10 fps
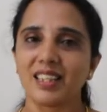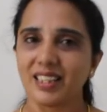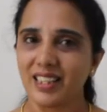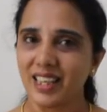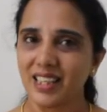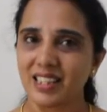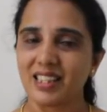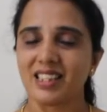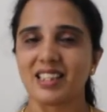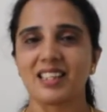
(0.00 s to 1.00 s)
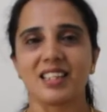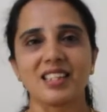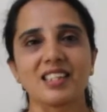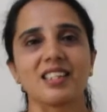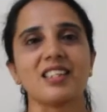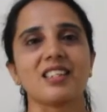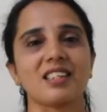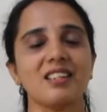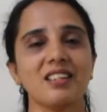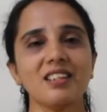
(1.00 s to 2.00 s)
Yes, it
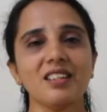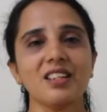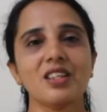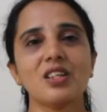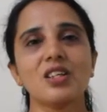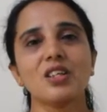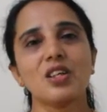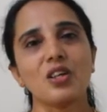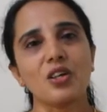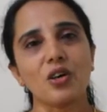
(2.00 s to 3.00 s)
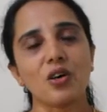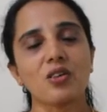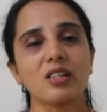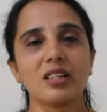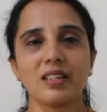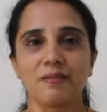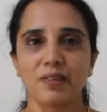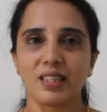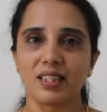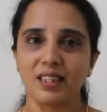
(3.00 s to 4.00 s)
is a
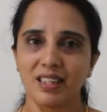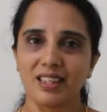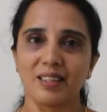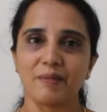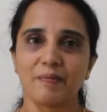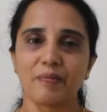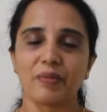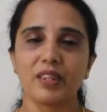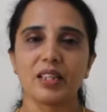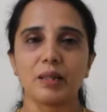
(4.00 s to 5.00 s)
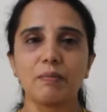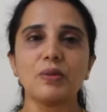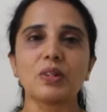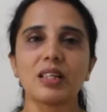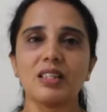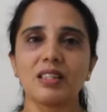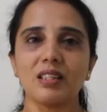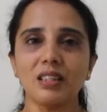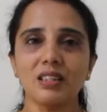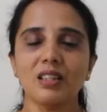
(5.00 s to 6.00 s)
non-living thing. A book is
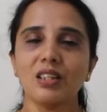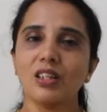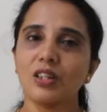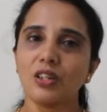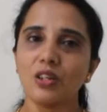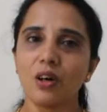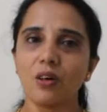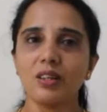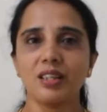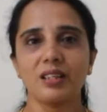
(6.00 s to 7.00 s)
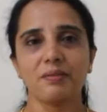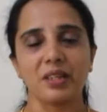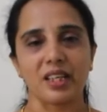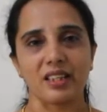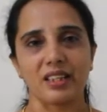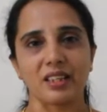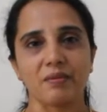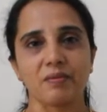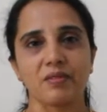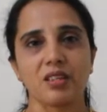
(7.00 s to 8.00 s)
a non-living thing.
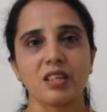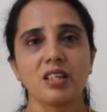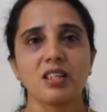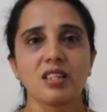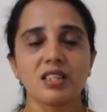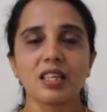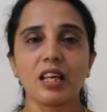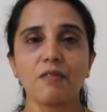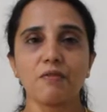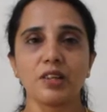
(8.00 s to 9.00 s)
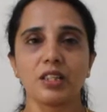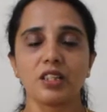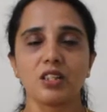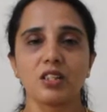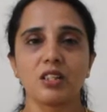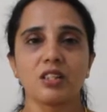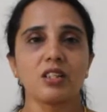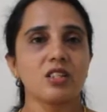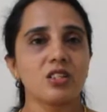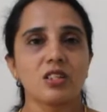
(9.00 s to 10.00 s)
Same way.
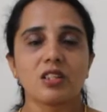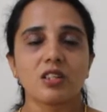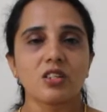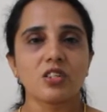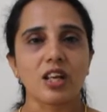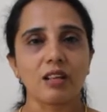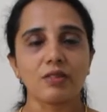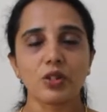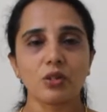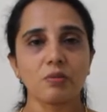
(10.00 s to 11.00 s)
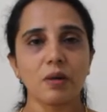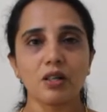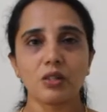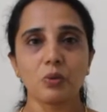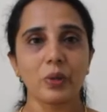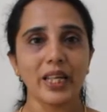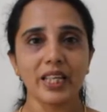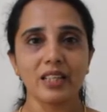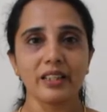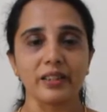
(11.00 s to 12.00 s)
Shall we talk about a
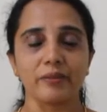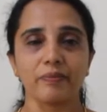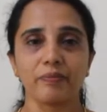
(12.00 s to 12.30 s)
vehicle?